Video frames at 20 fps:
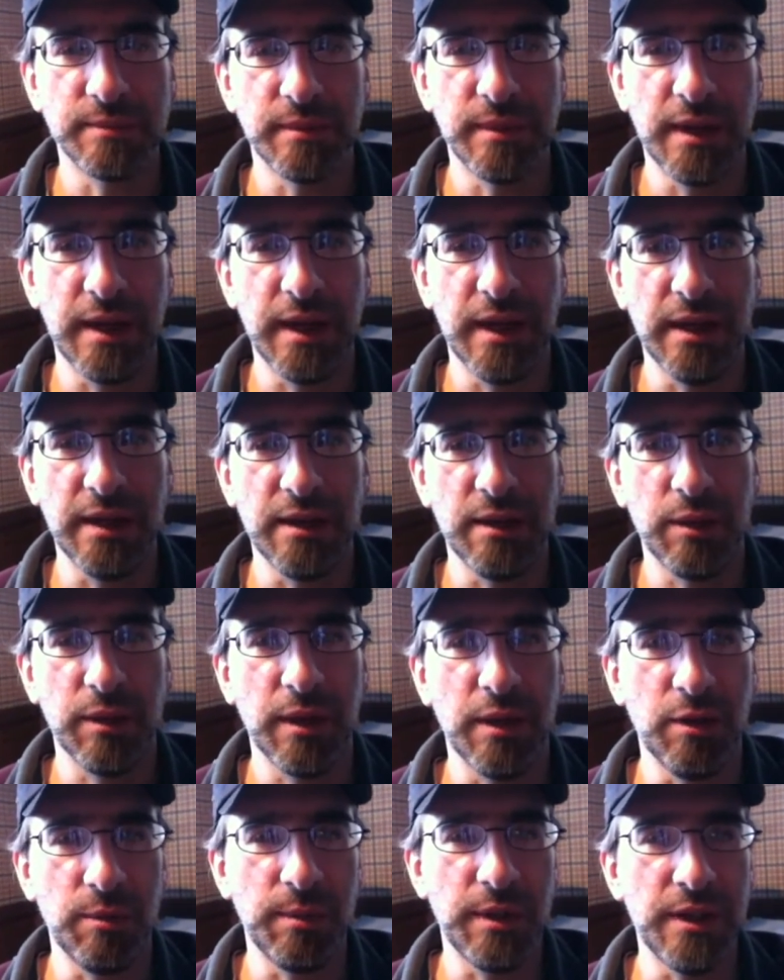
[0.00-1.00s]
And I
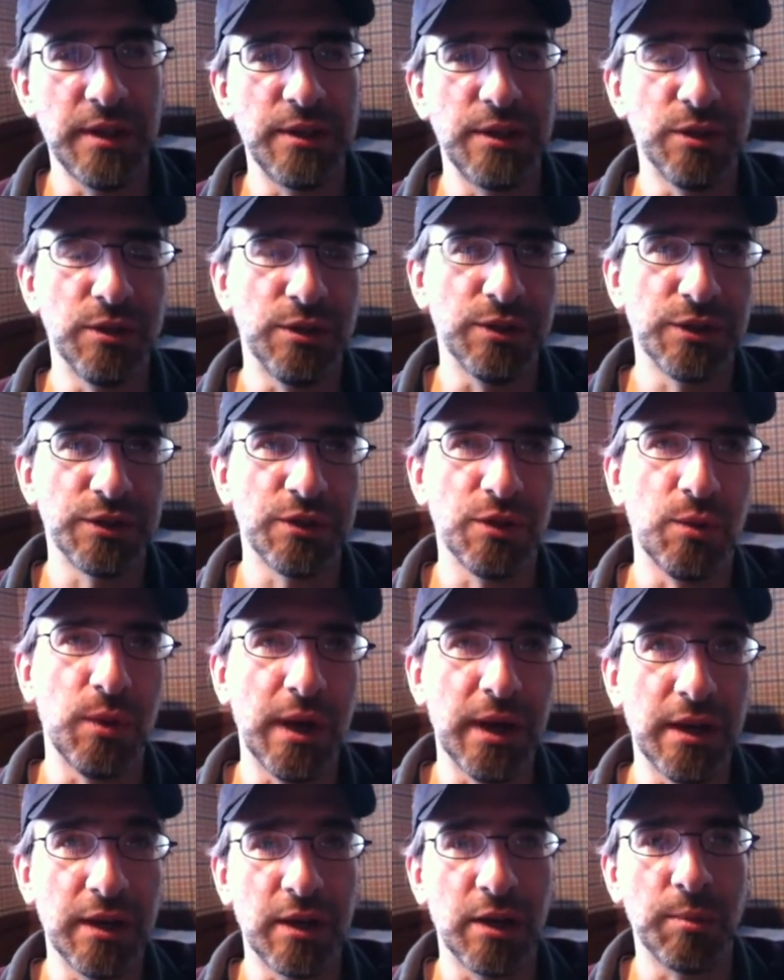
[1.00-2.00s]
thought it would be easier just to
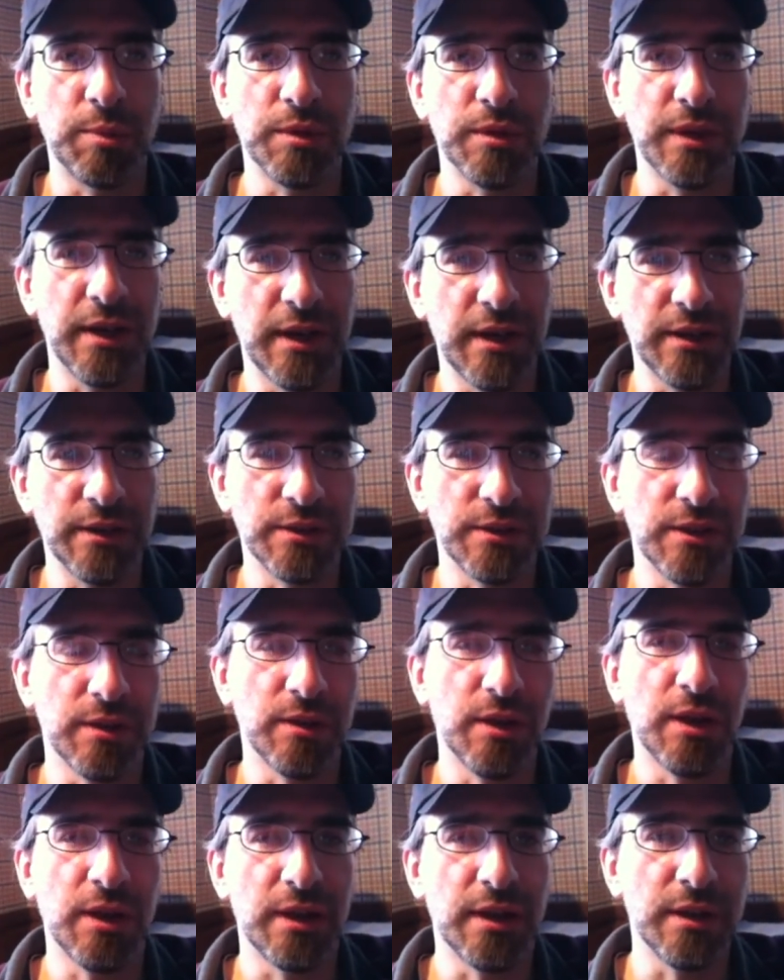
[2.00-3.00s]
wait a couple days than
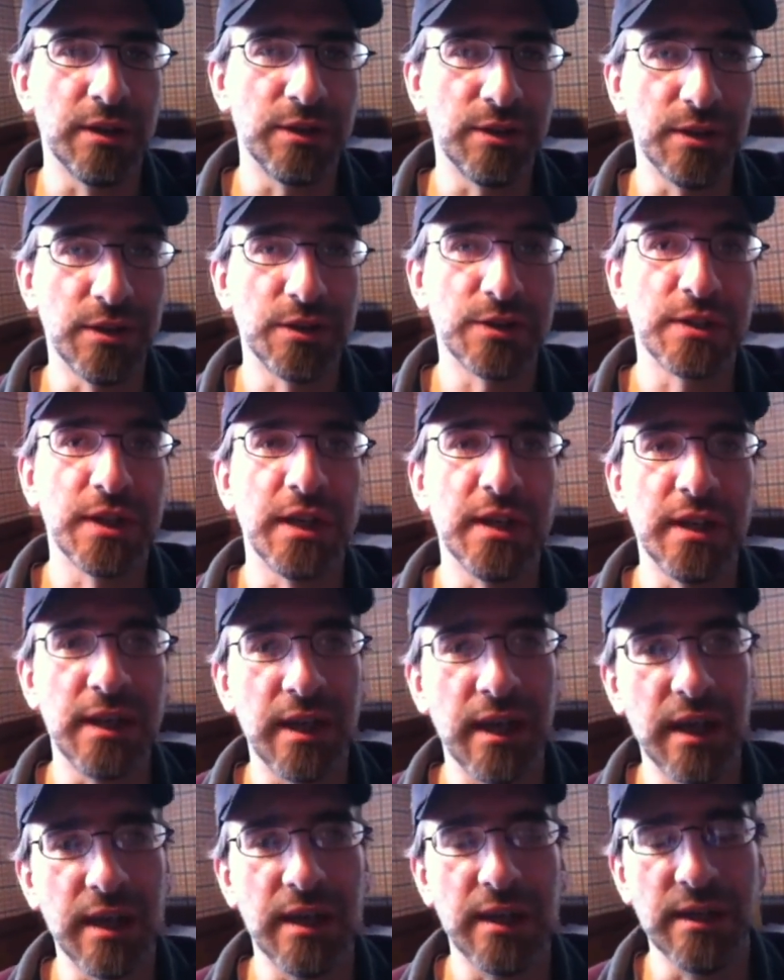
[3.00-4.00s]
log into the site
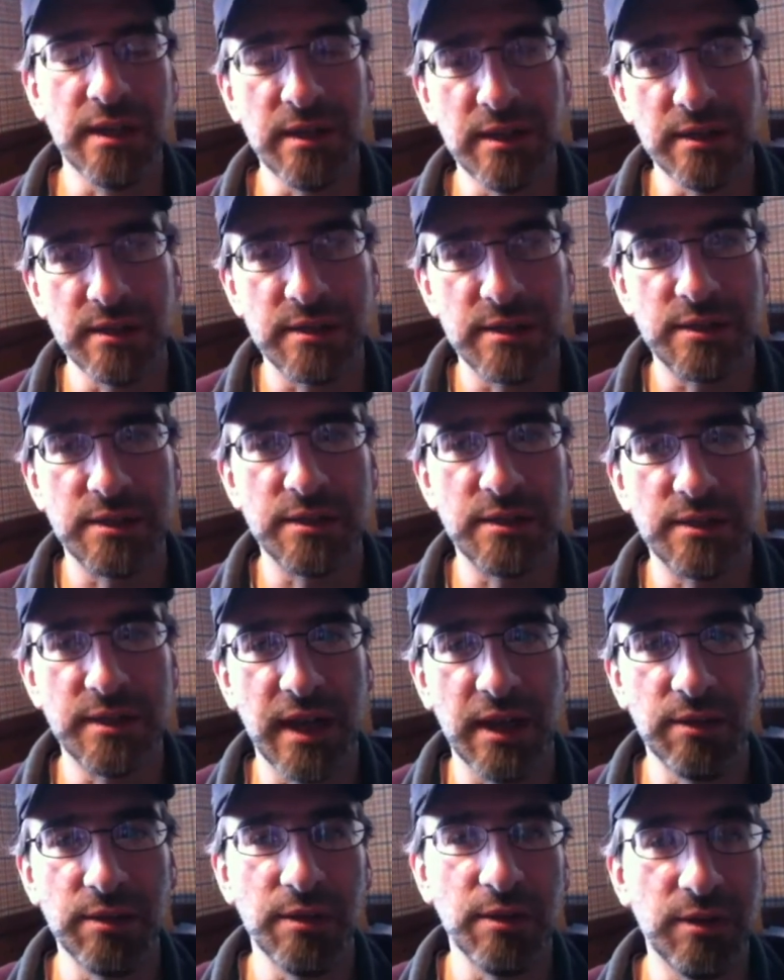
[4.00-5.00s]
again and
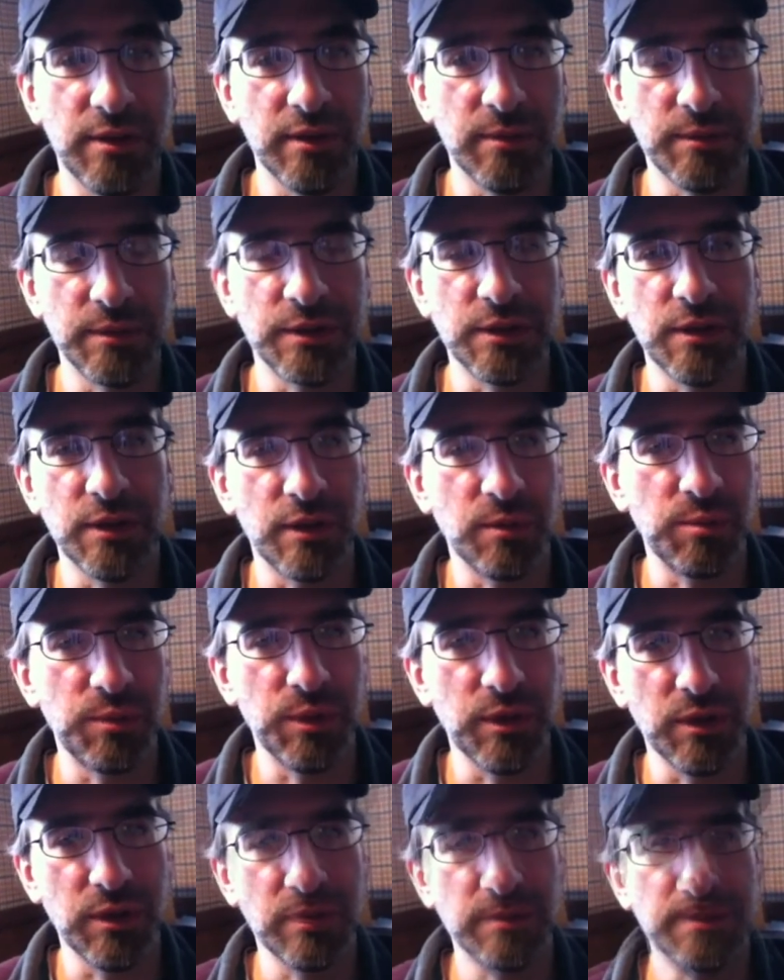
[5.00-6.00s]
download them to the
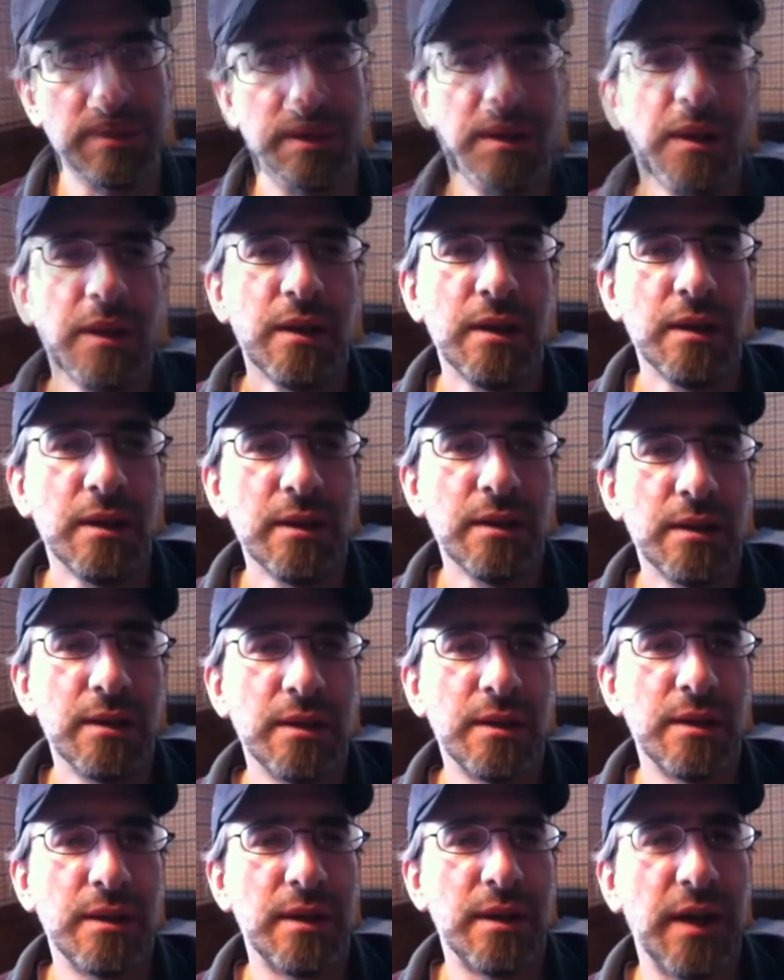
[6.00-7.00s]
computer.
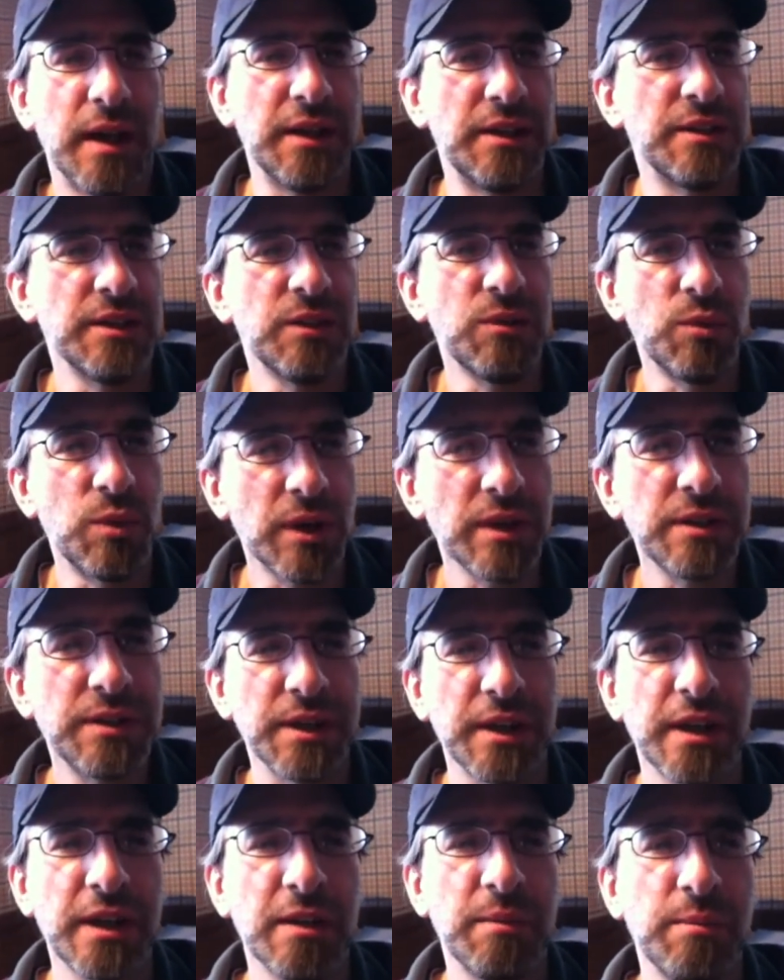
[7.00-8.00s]
I did one
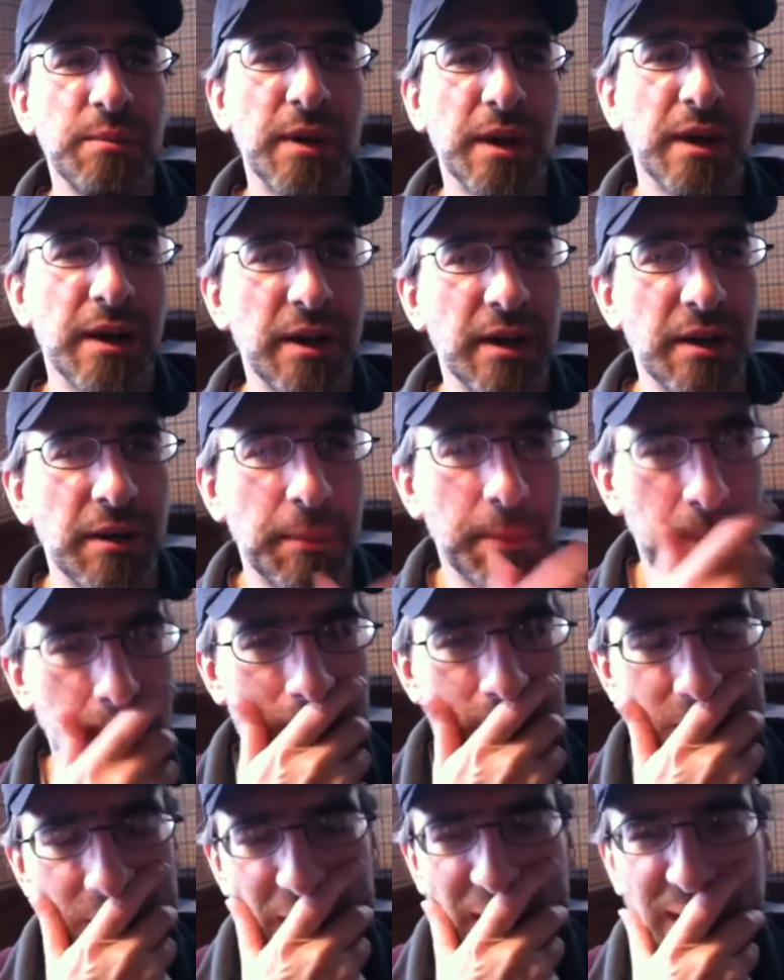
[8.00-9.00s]
time,
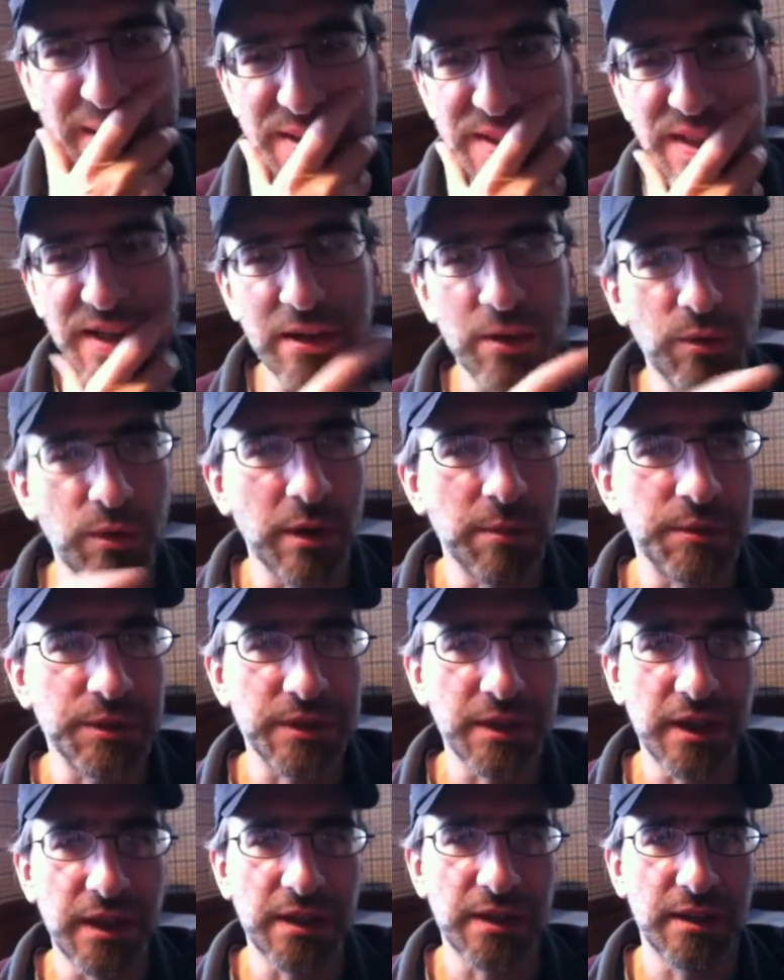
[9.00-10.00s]
I was on a
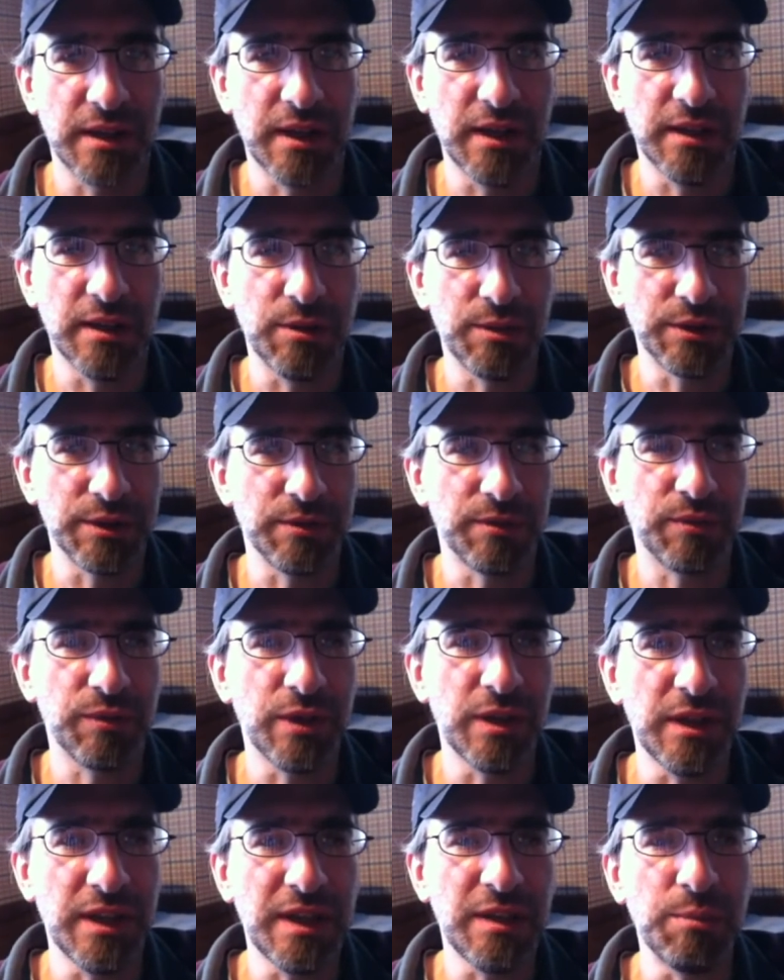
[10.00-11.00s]
website and there was a
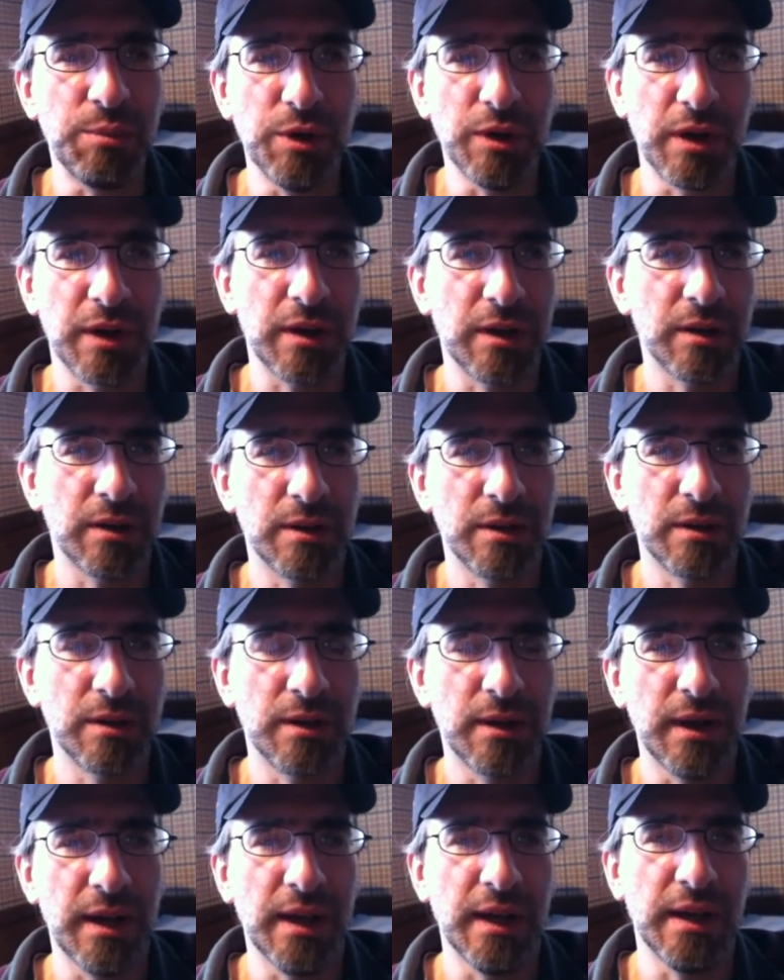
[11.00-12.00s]
free ebook,
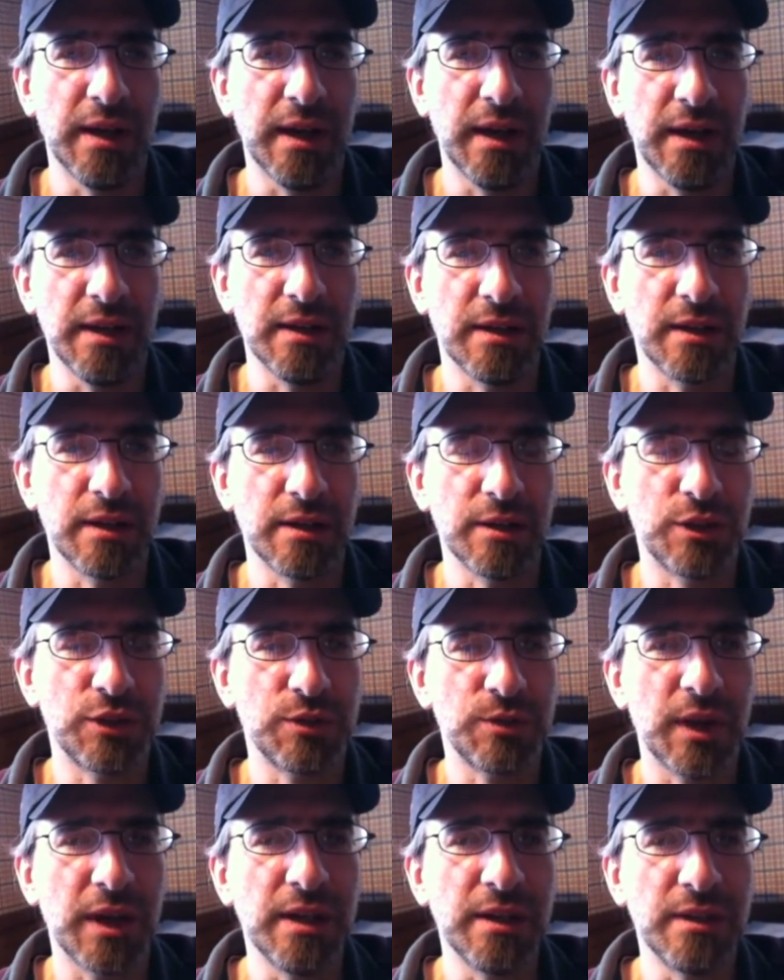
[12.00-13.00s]
and I
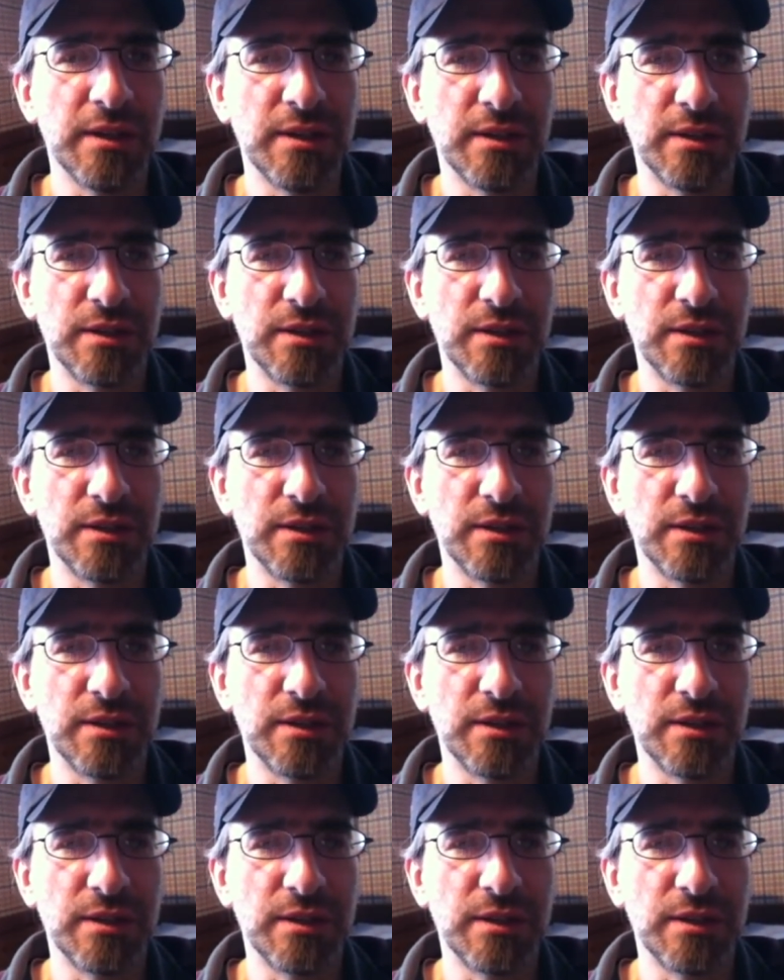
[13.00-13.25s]
tried